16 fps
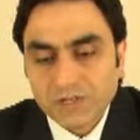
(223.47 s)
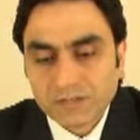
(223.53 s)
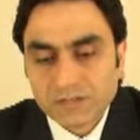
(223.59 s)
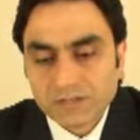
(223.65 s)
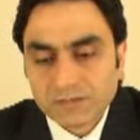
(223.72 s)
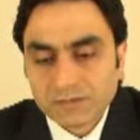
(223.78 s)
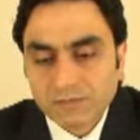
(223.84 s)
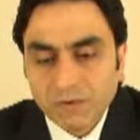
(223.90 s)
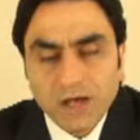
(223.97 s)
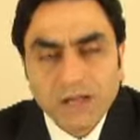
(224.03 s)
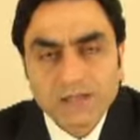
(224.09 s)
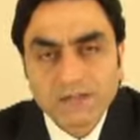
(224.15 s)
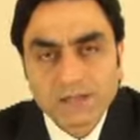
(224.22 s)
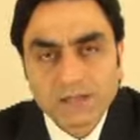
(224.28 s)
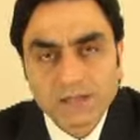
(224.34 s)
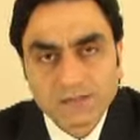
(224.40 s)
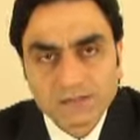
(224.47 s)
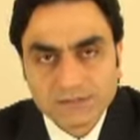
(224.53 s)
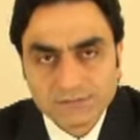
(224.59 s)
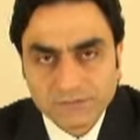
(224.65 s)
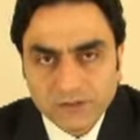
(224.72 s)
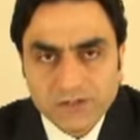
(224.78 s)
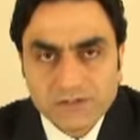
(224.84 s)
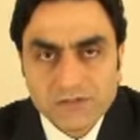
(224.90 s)
The batil, the
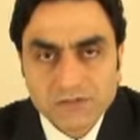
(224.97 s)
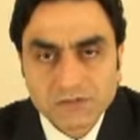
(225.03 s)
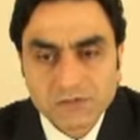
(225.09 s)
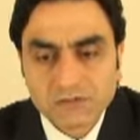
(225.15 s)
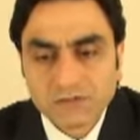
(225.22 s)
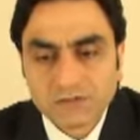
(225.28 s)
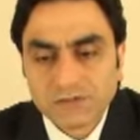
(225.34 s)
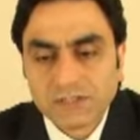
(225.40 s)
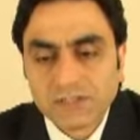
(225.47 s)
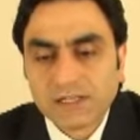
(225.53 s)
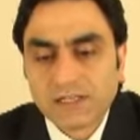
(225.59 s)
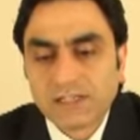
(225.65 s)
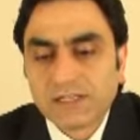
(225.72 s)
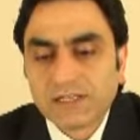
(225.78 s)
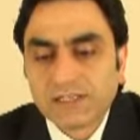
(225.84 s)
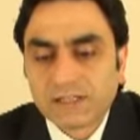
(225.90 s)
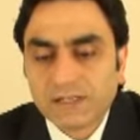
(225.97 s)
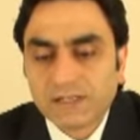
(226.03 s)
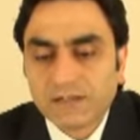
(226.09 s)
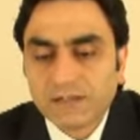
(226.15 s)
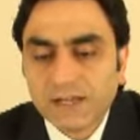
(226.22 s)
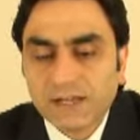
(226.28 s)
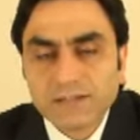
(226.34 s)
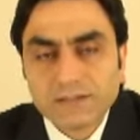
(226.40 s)
falsehood
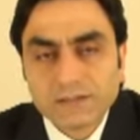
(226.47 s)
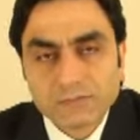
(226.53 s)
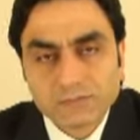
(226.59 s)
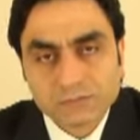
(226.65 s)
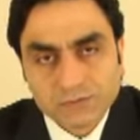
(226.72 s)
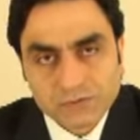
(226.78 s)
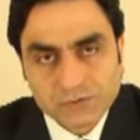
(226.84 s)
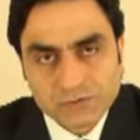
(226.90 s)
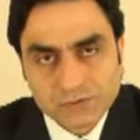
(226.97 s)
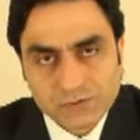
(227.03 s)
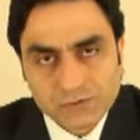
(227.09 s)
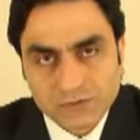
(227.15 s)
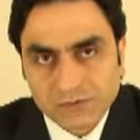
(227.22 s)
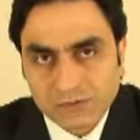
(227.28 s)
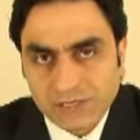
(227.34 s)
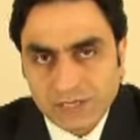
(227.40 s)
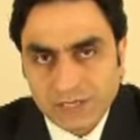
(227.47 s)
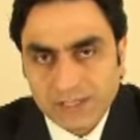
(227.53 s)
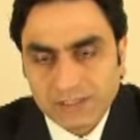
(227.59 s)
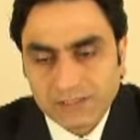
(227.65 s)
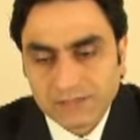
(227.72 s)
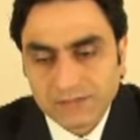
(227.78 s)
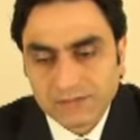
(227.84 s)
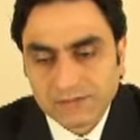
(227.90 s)
cannot approach
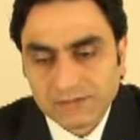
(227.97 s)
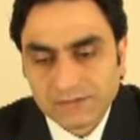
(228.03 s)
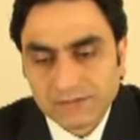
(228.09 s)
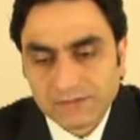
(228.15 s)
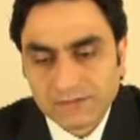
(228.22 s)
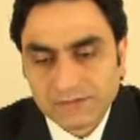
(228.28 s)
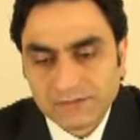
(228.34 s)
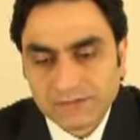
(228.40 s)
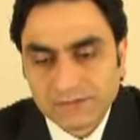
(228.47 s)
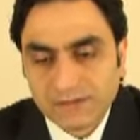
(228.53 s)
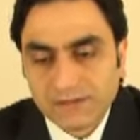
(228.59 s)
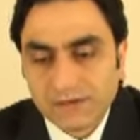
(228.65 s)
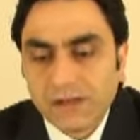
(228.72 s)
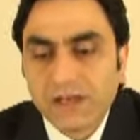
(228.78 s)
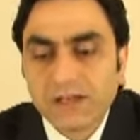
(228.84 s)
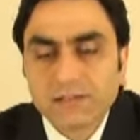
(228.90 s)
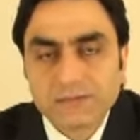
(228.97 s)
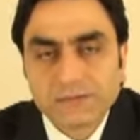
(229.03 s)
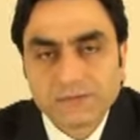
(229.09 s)
Quran neither